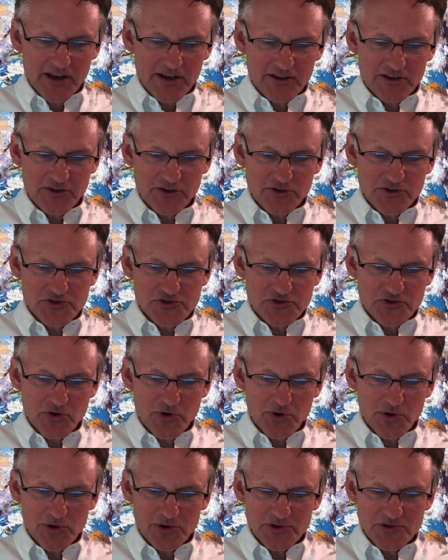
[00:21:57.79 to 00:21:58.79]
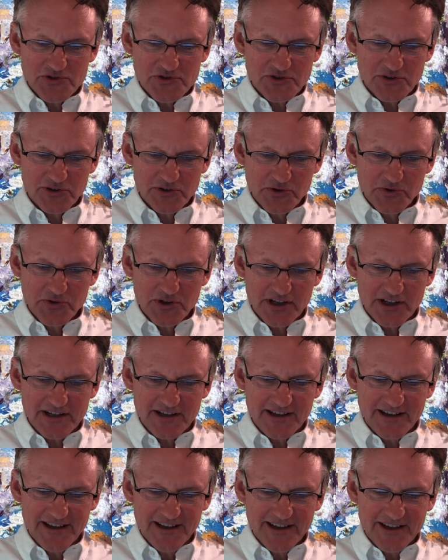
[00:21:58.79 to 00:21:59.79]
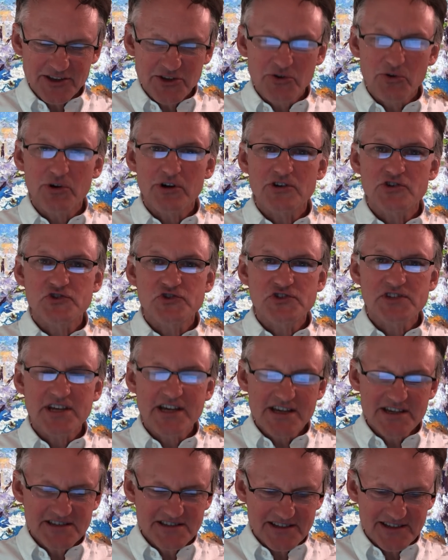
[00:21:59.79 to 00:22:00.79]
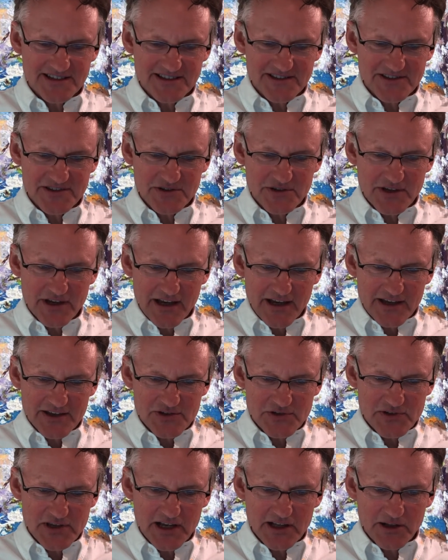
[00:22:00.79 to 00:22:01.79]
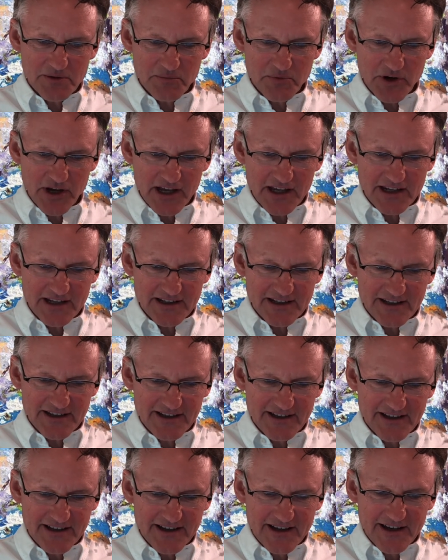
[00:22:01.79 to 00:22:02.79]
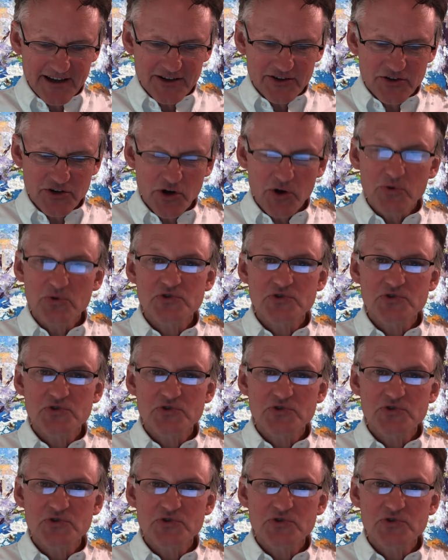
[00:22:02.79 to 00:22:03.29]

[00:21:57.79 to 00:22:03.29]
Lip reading: your soul saluted, your seasons celebrated. No